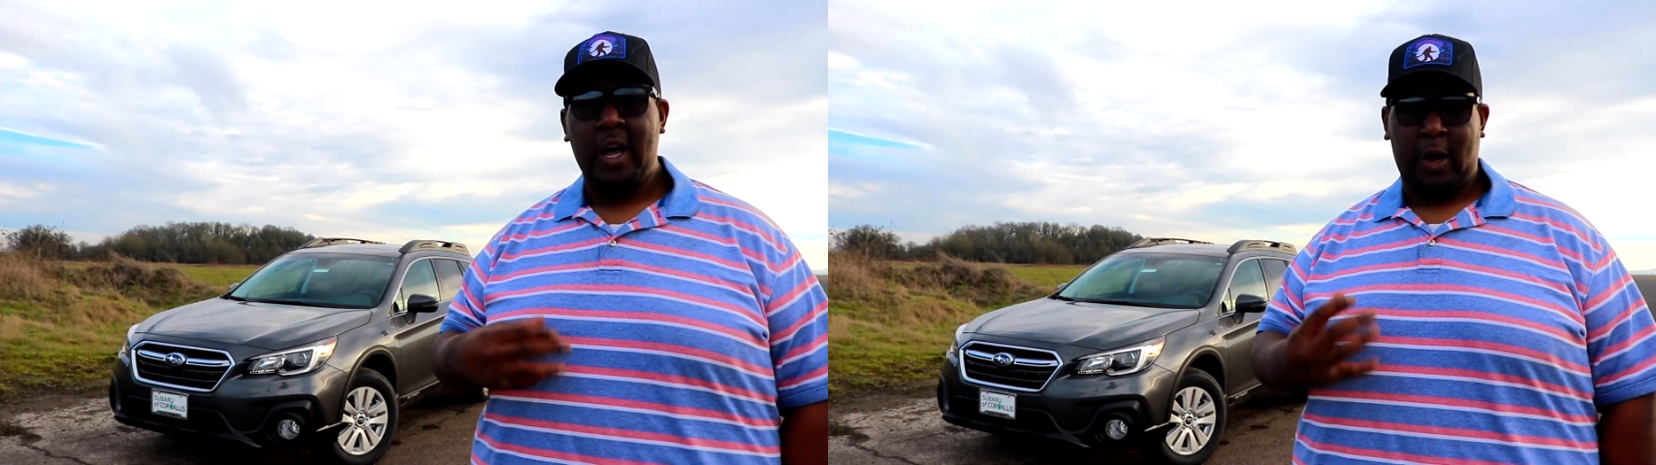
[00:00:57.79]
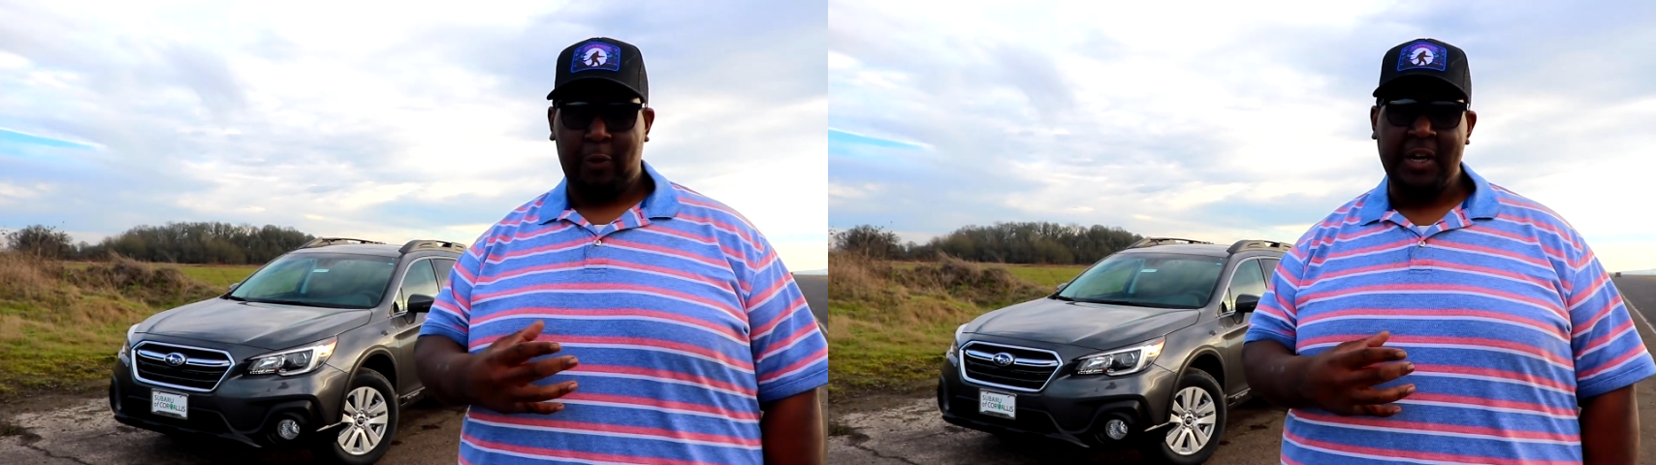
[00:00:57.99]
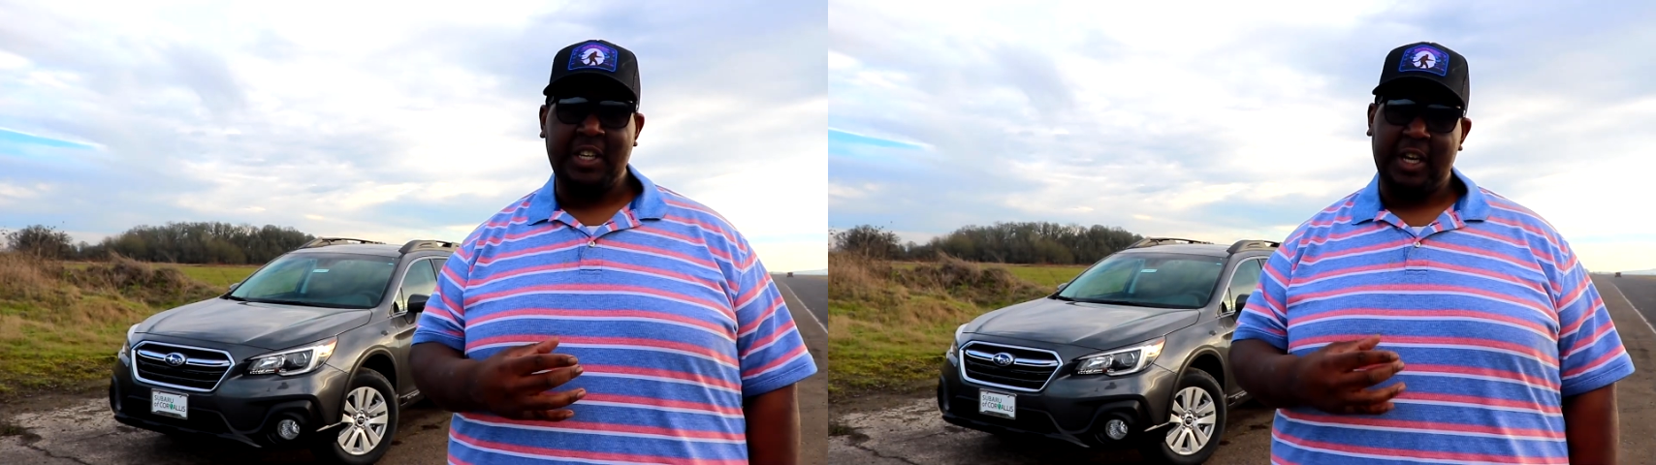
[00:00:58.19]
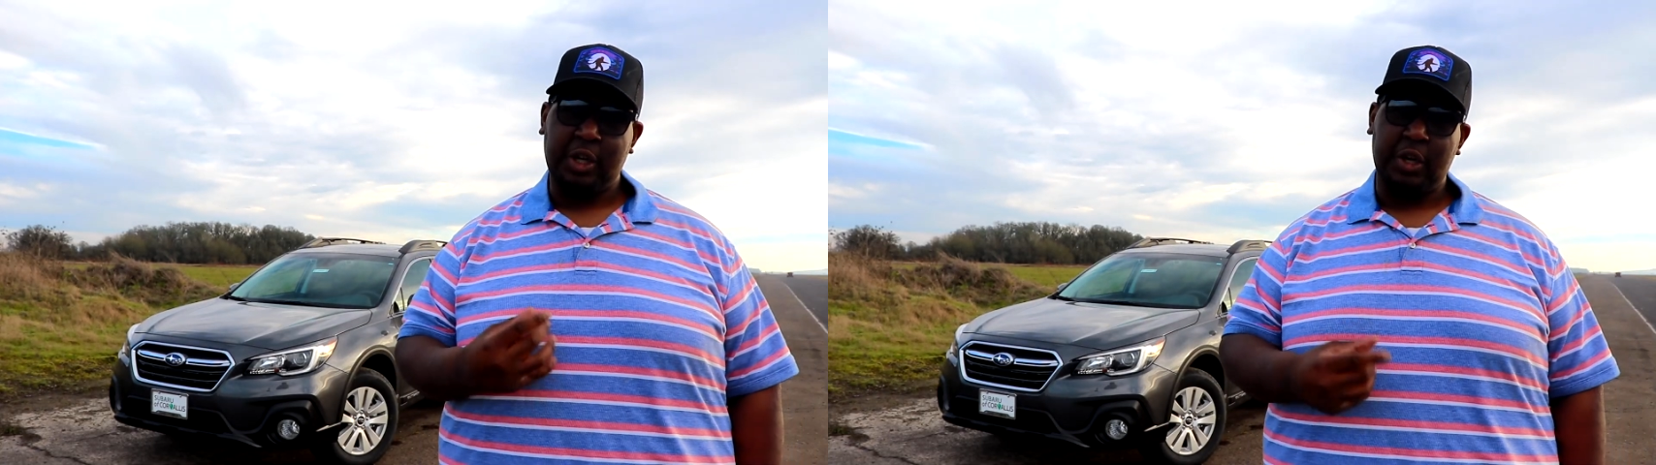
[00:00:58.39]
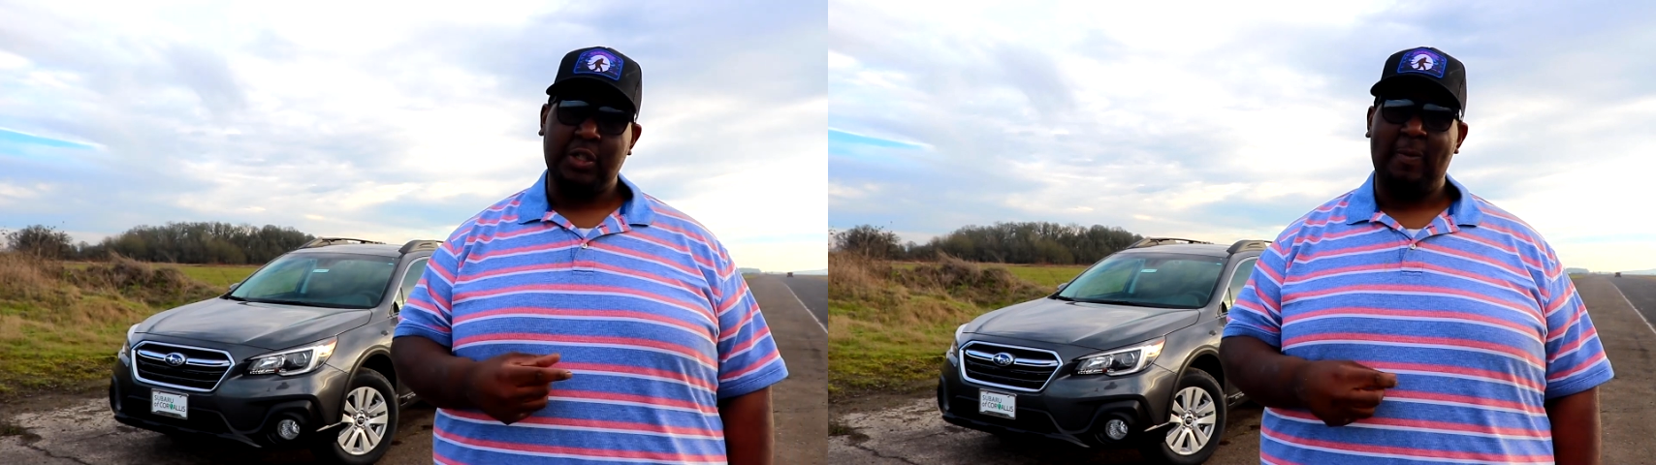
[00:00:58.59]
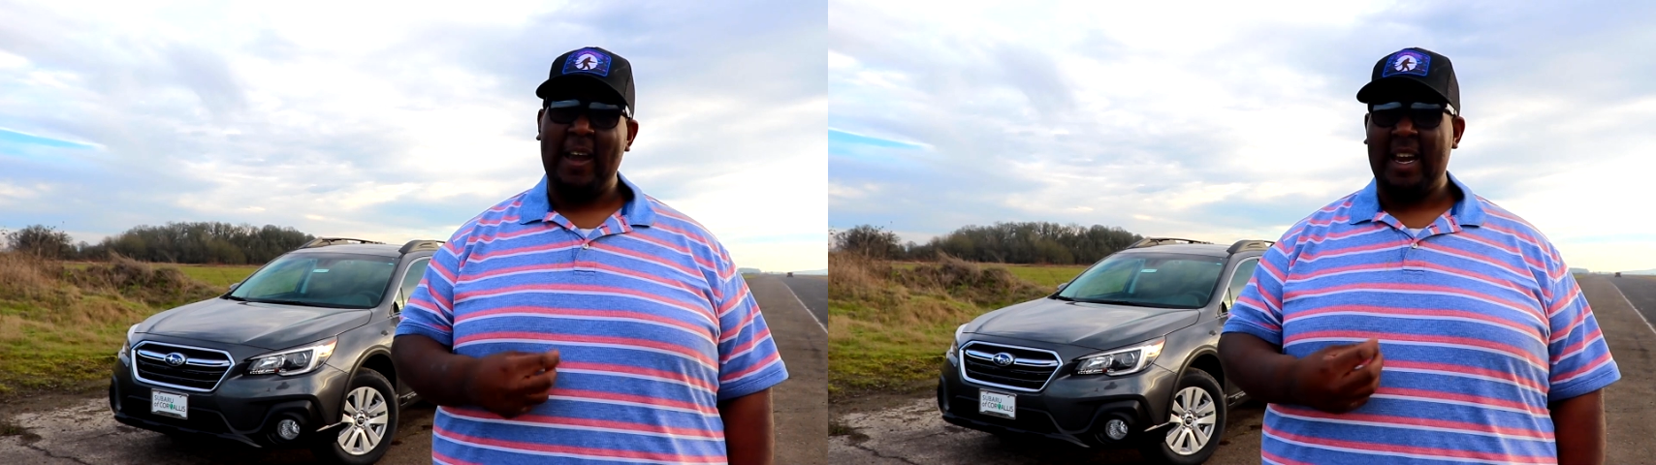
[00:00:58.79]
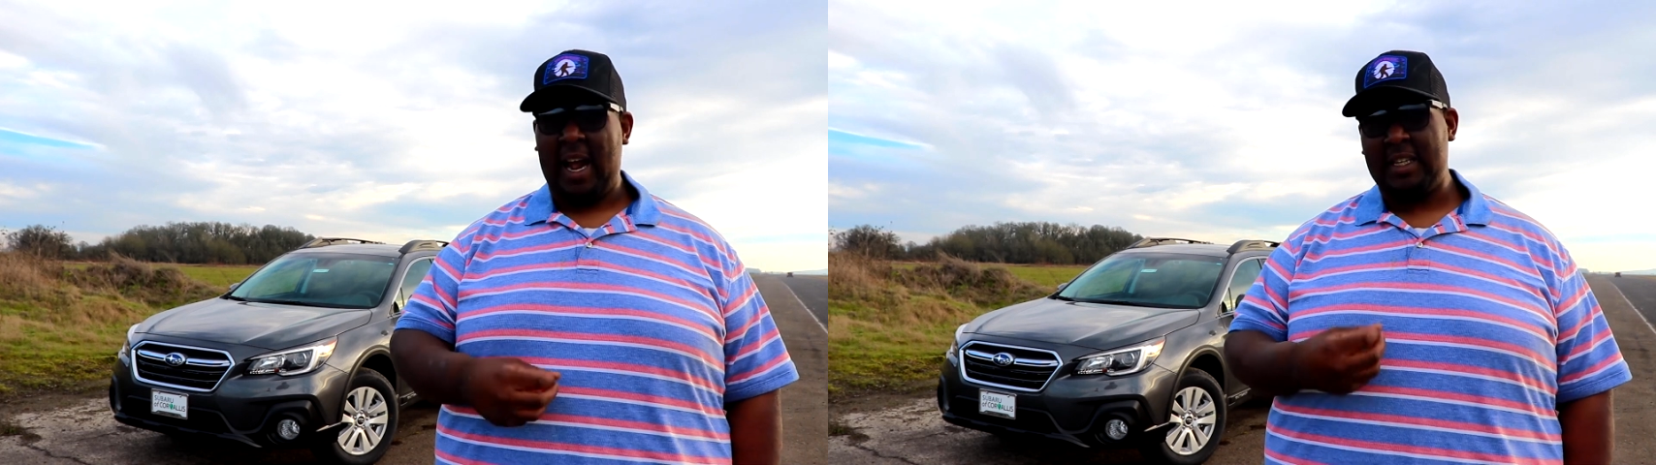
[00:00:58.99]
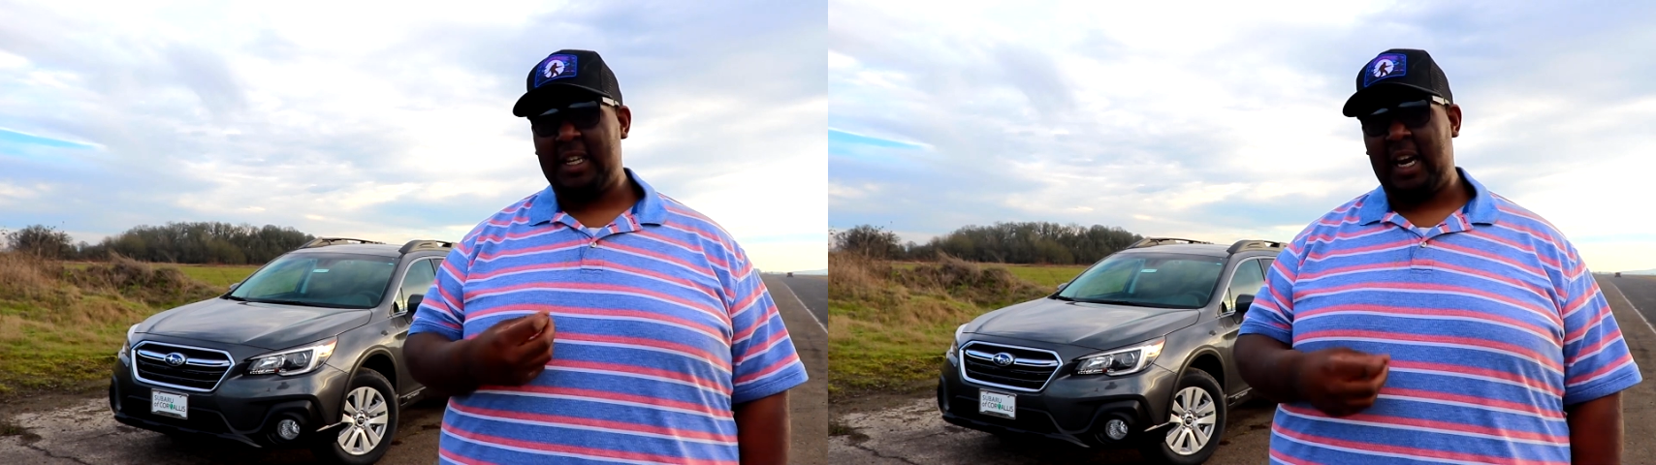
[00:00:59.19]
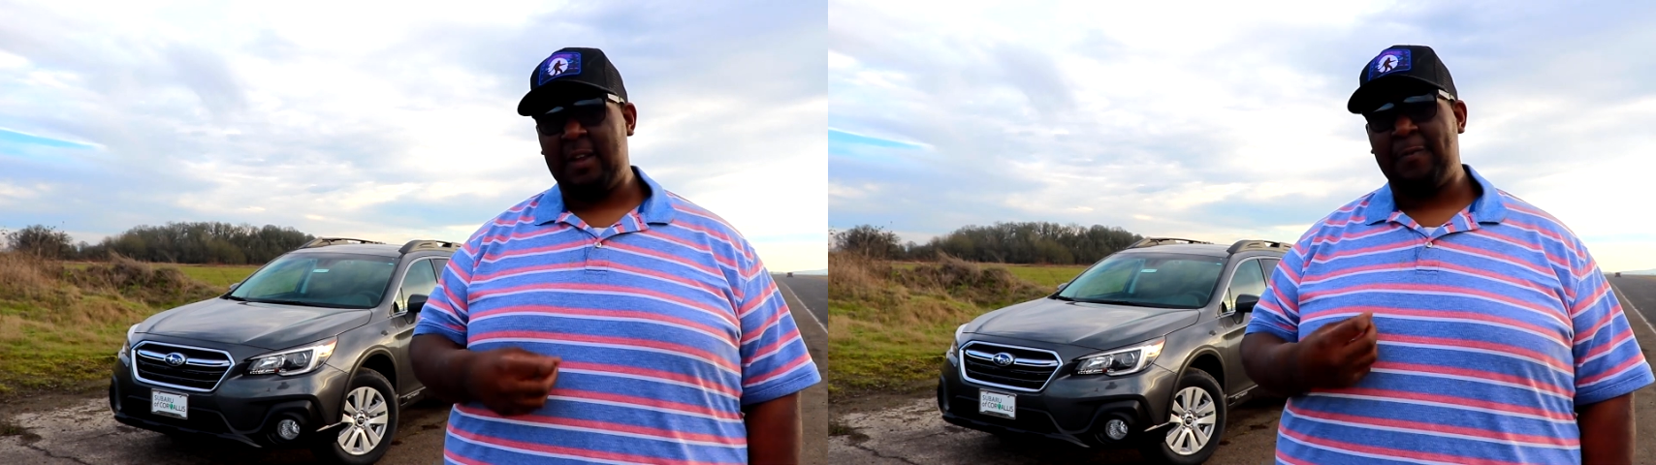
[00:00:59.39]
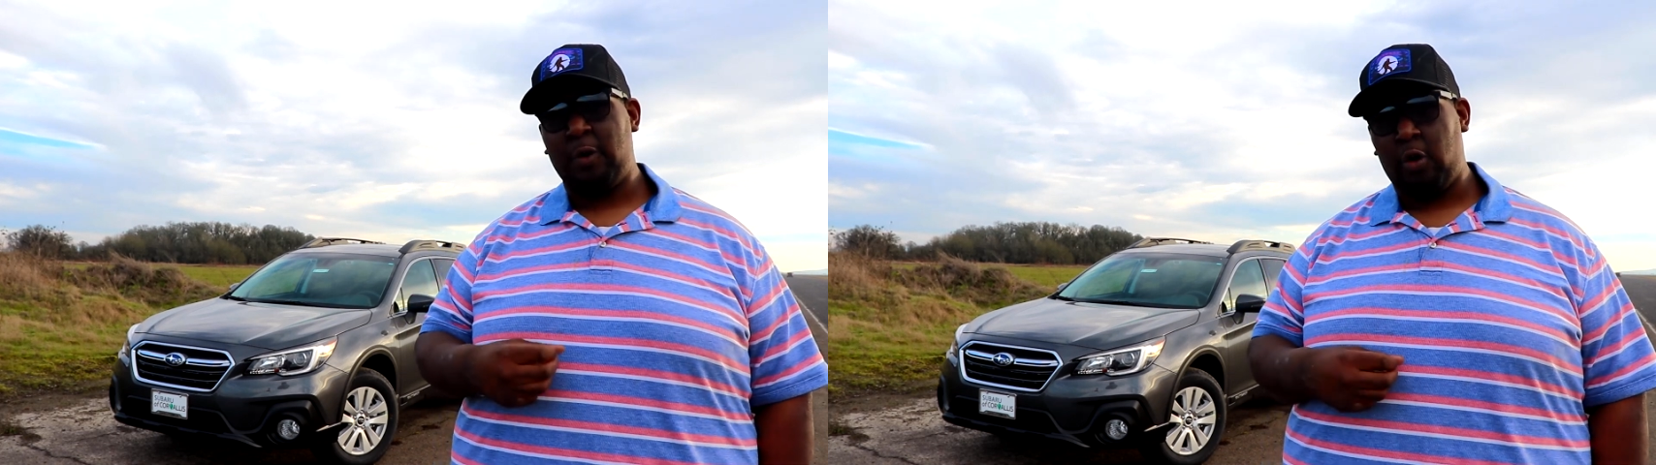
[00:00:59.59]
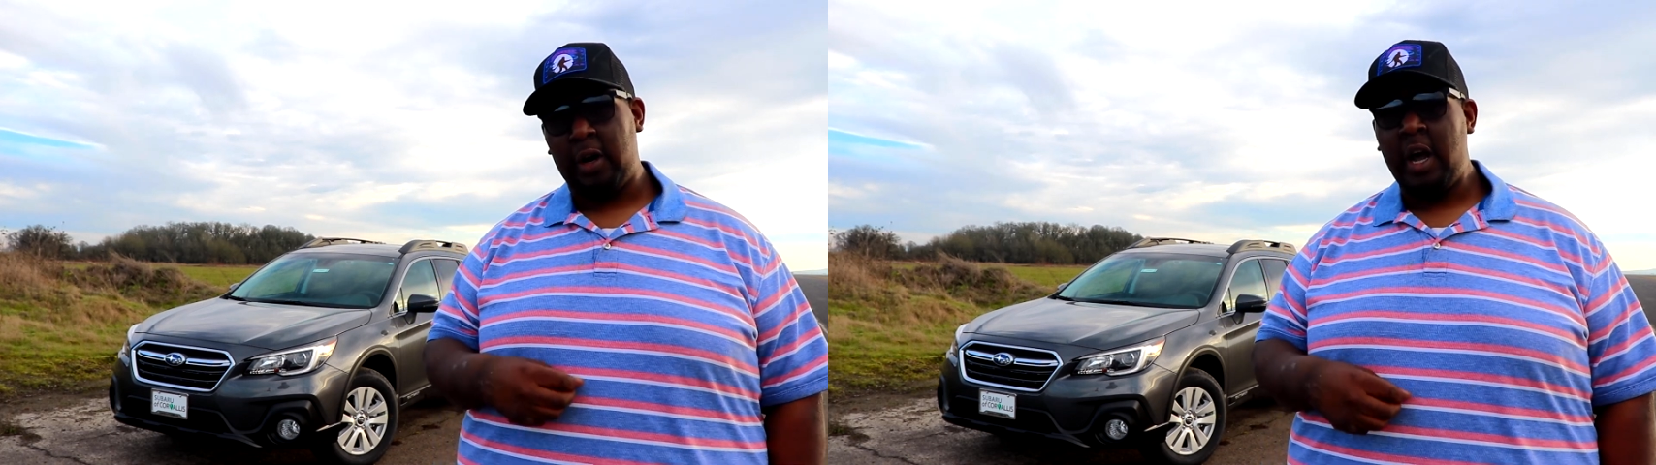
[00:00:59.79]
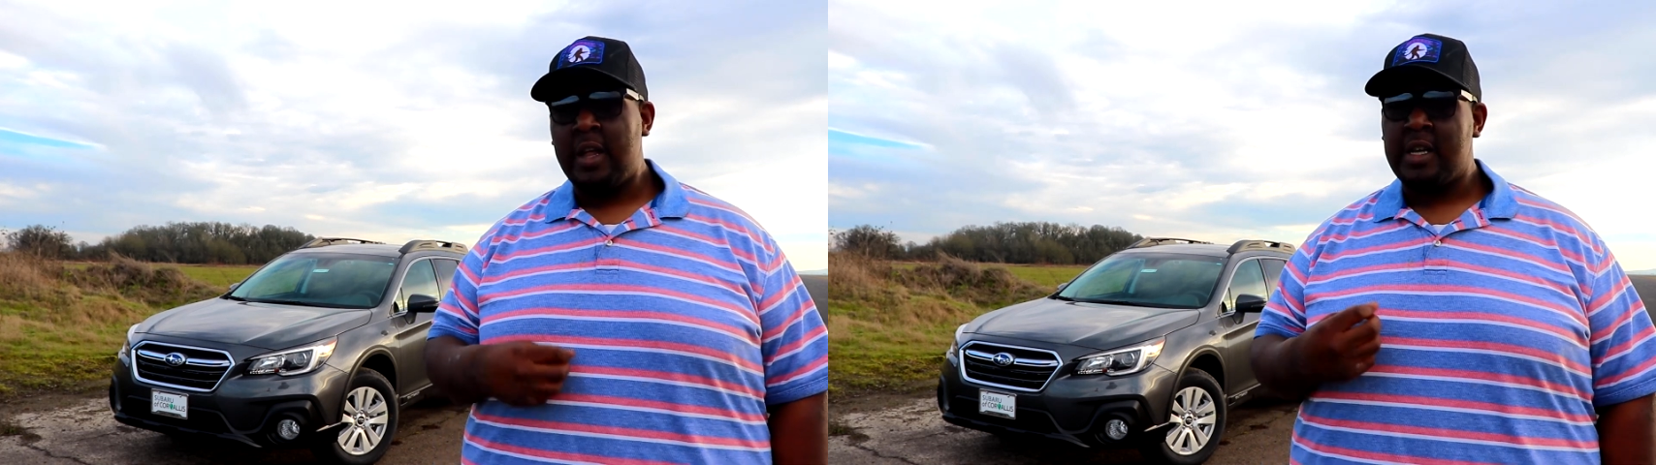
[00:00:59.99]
Originally introduced back in 1994,